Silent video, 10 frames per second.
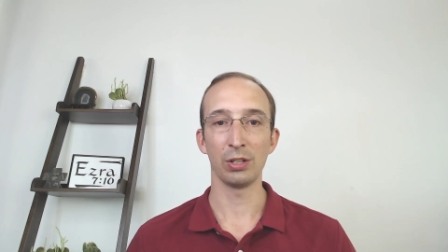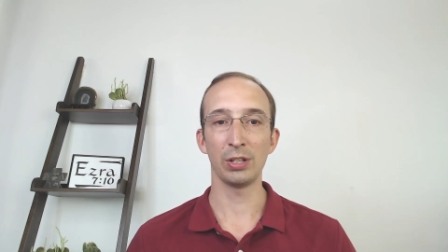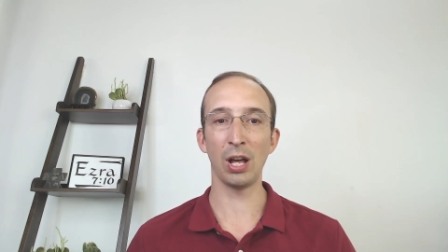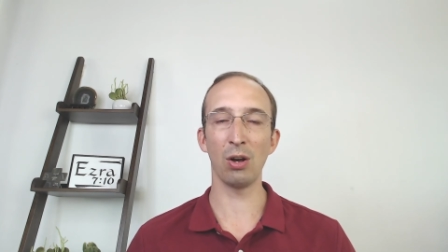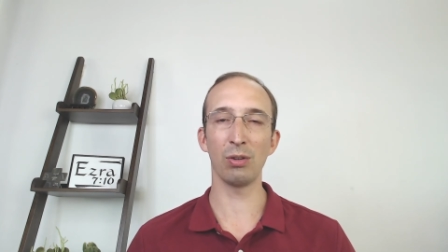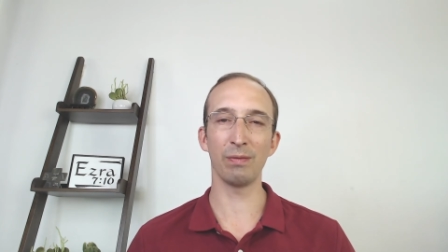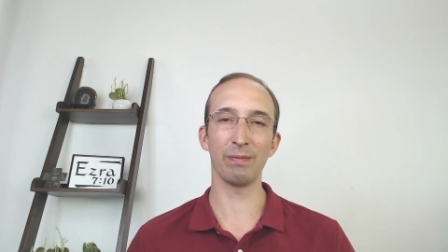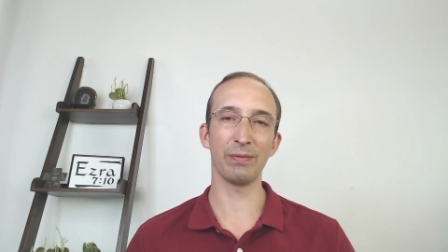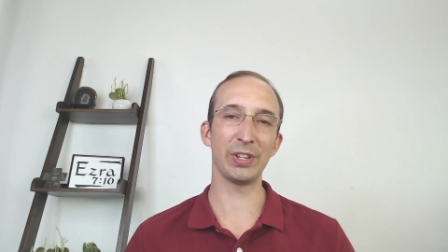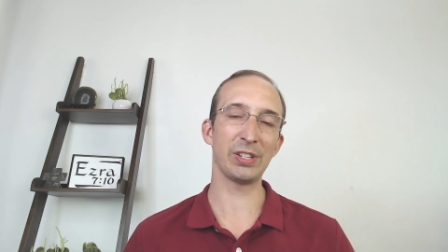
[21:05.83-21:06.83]
Now,
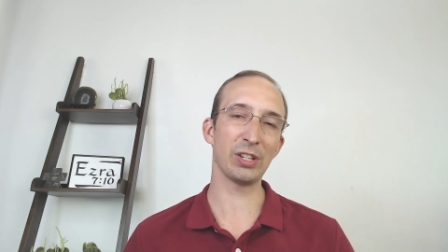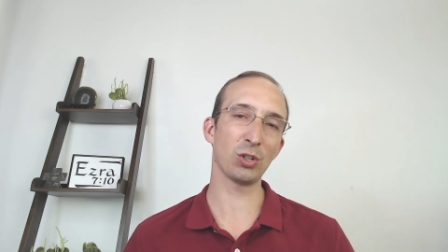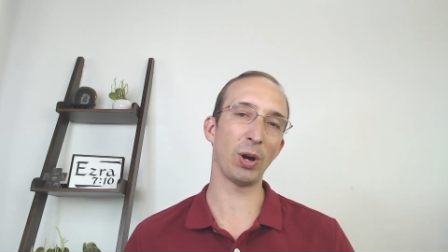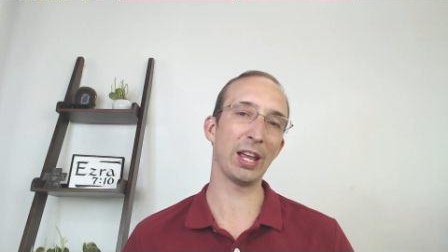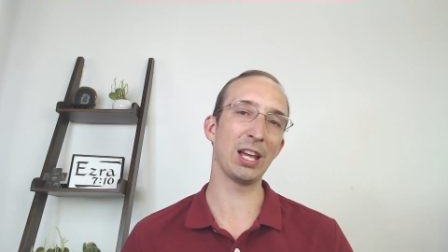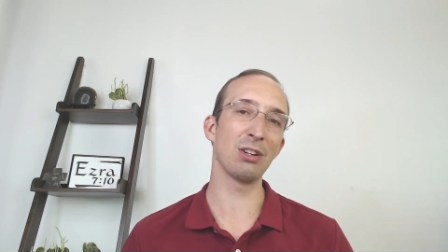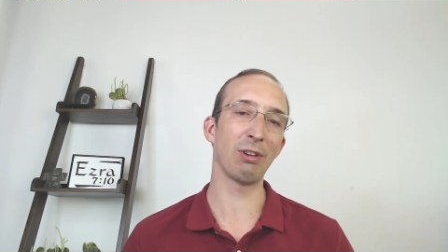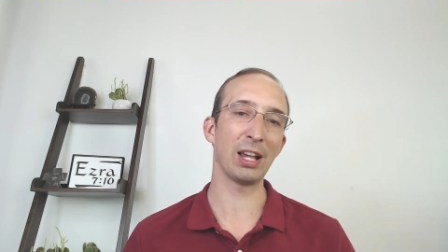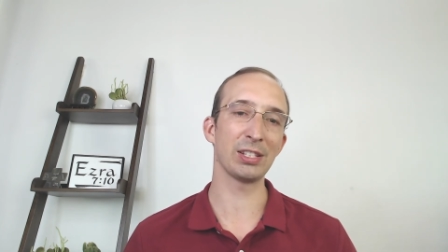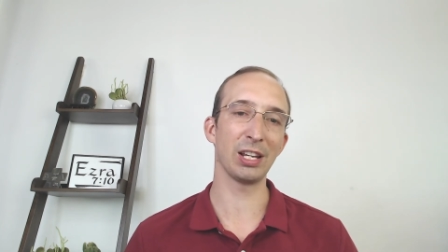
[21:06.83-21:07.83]
this is quite
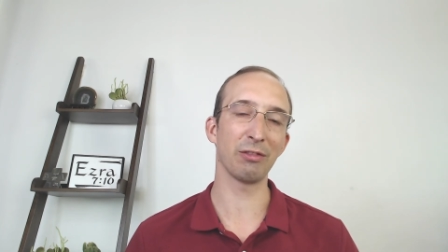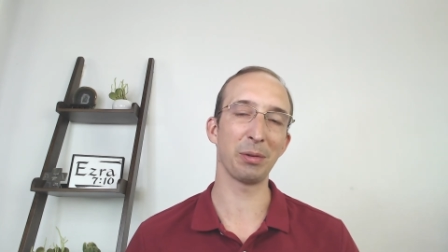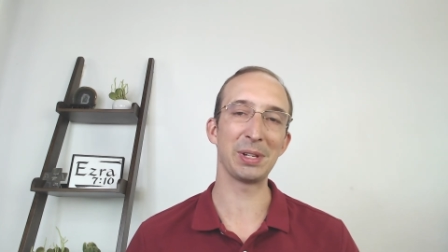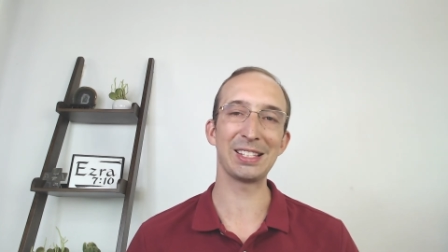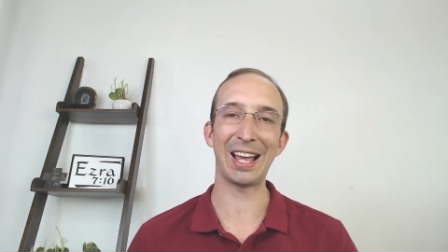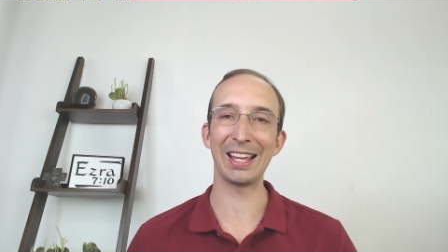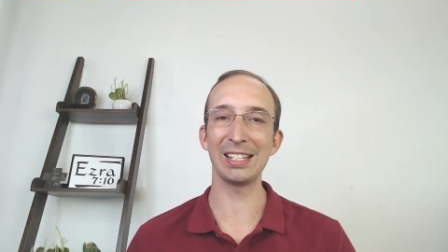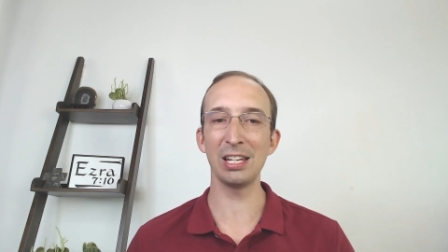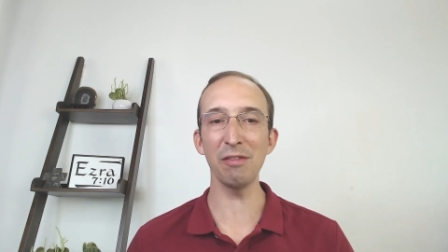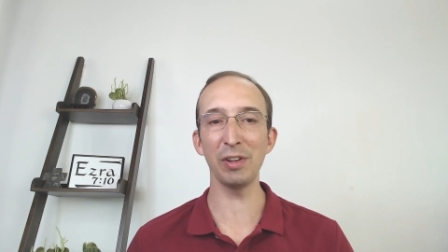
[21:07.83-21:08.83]
interesting from a
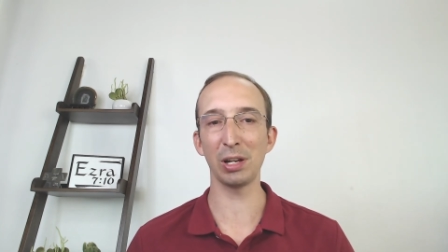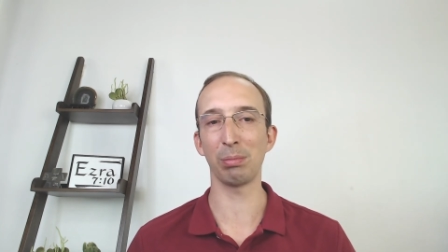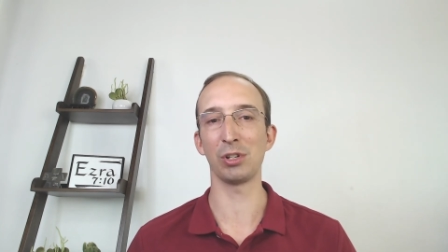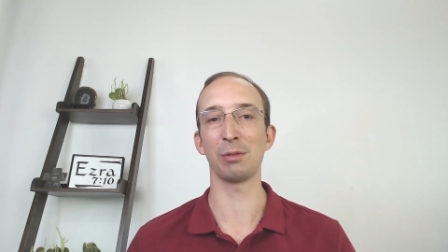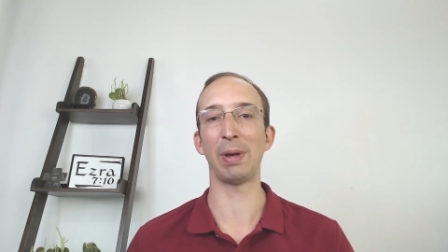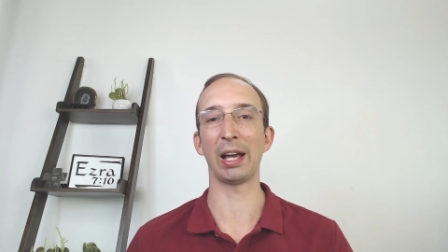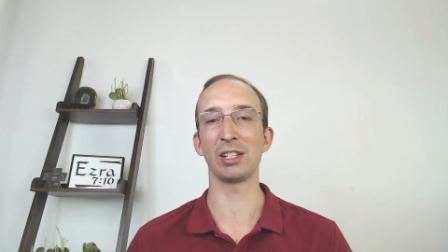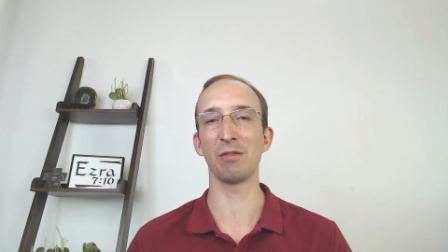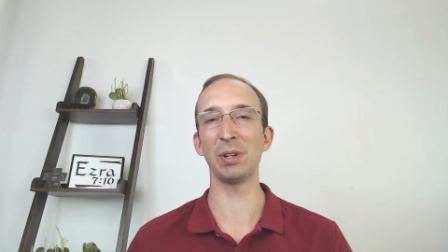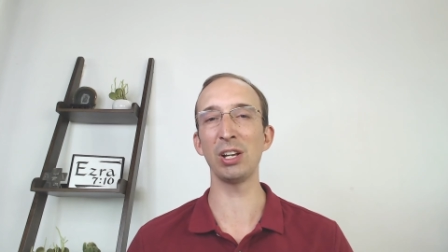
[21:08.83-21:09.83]
scientific
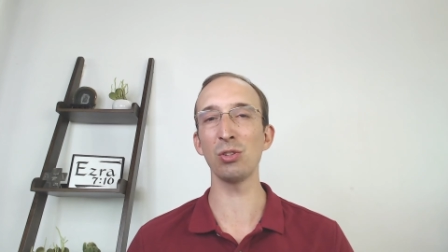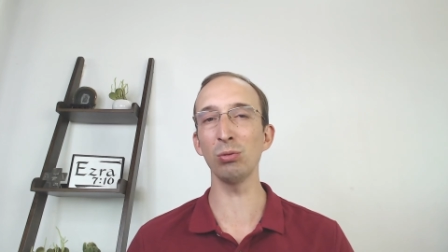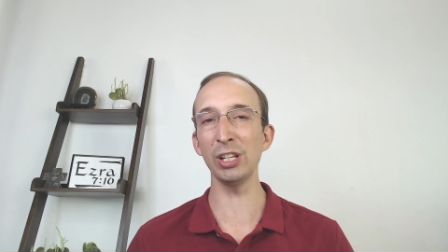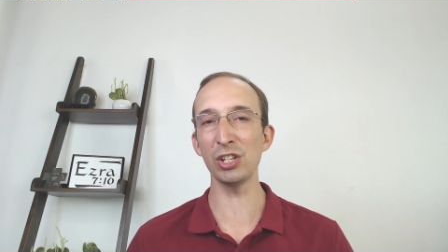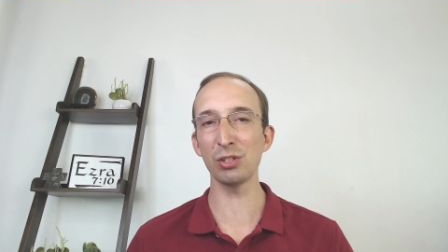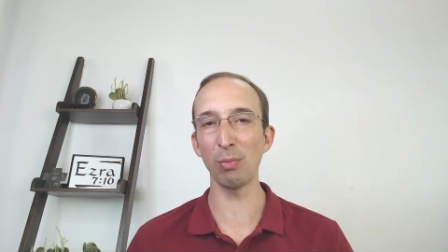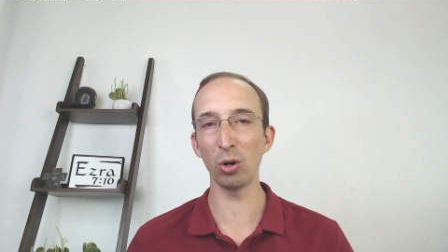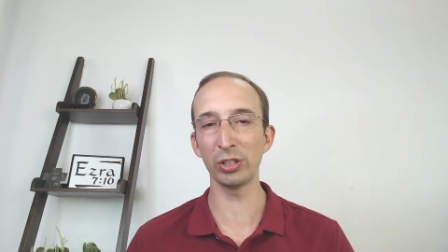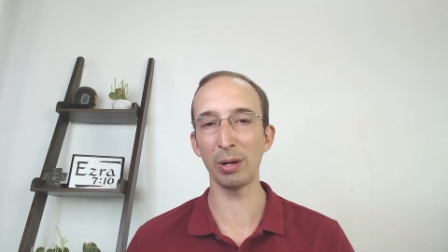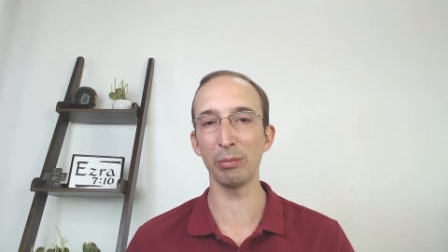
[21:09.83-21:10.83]
perspective because only a
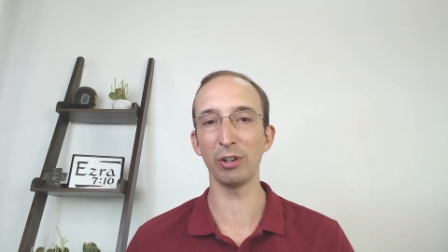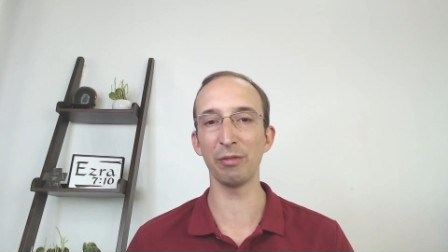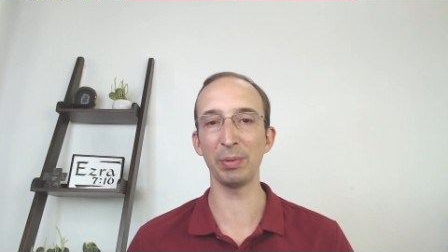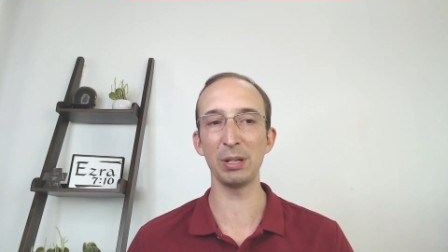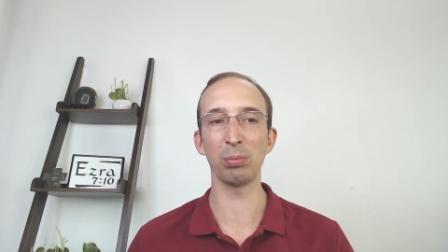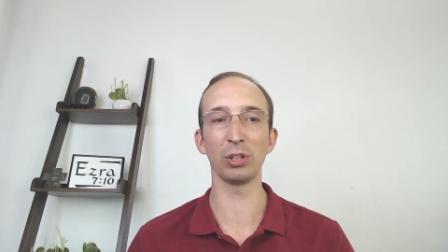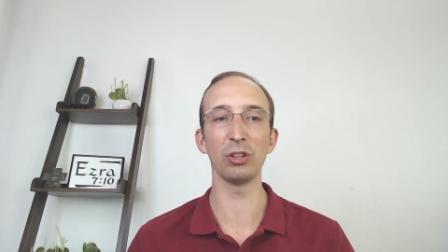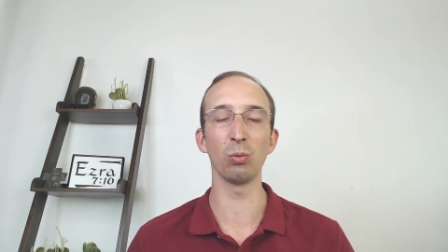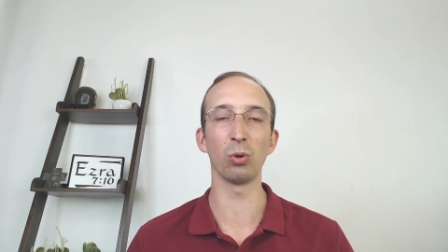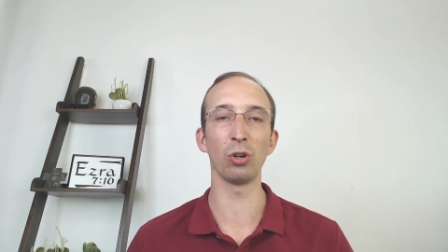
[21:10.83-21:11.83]
small number of people in
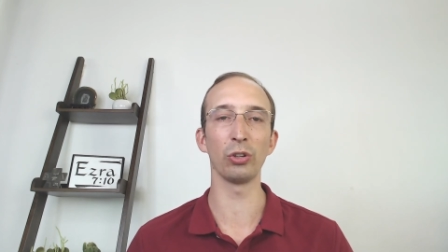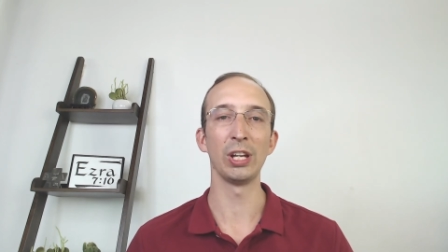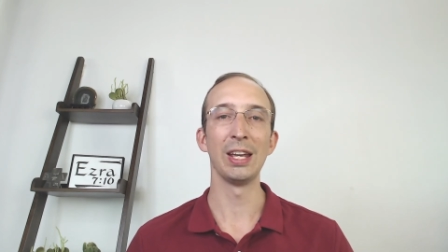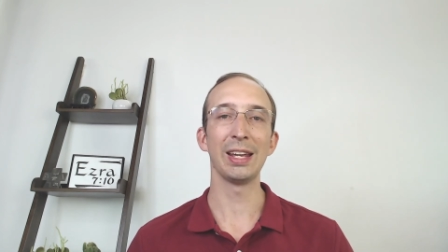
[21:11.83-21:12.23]
the world